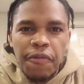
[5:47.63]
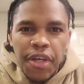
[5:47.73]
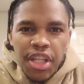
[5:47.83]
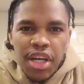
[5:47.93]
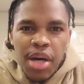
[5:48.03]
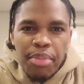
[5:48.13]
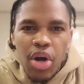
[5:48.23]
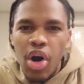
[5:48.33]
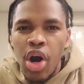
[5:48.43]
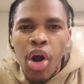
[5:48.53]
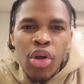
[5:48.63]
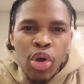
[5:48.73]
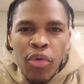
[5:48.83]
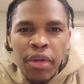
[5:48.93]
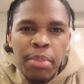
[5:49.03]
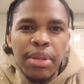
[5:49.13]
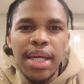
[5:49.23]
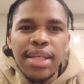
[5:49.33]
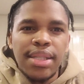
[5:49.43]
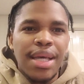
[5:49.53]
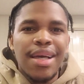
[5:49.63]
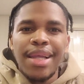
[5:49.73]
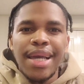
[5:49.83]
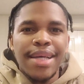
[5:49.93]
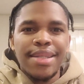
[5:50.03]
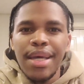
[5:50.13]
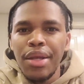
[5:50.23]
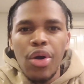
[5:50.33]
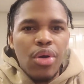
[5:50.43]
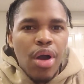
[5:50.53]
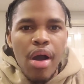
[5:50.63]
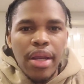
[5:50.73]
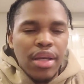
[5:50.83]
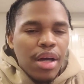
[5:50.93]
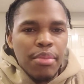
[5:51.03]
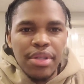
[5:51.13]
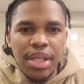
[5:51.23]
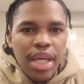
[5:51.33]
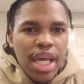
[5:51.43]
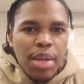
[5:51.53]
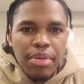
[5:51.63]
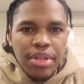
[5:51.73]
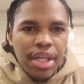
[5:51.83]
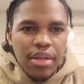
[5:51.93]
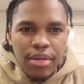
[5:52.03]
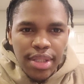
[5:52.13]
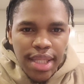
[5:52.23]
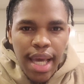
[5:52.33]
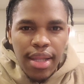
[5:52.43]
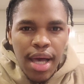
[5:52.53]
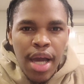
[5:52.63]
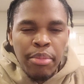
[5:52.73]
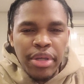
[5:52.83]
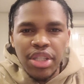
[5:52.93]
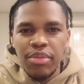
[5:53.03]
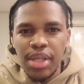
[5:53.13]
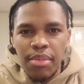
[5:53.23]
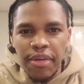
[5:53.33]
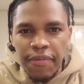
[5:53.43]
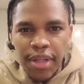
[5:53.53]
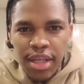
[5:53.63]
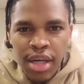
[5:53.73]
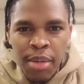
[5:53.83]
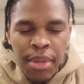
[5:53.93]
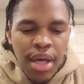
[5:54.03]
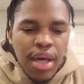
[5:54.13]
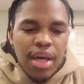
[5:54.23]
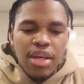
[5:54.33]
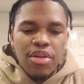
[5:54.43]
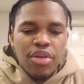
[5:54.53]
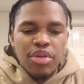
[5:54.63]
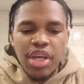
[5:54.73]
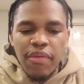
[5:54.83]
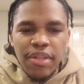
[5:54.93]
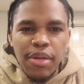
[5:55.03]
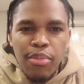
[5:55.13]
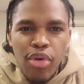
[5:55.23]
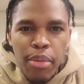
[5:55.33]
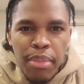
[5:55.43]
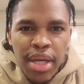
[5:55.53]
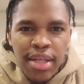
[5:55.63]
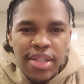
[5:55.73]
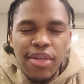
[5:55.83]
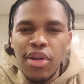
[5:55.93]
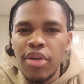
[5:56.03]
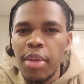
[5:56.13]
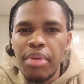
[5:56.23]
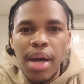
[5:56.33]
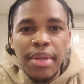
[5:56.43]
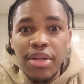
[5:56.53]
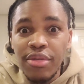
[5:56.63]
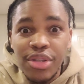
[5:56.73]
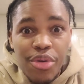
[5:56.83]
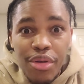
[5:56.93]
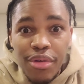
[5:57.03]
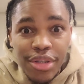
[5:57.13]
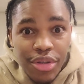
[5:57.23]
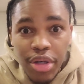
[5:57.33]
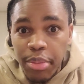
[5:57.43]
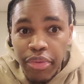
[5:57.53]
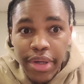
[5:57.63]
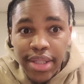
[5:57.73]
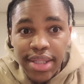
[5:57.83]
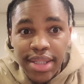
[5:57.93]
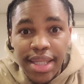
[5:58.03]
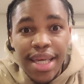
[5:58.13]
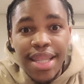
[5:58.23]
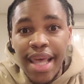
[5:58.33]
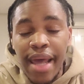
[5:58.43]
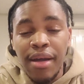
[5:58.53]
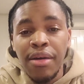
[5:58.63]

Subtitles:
fill it up all over the place. Like I said, no gaudy numbers in any particular stat line, but she was able to fill it up. You give her some more minutes, they probably don't score those 30 points in that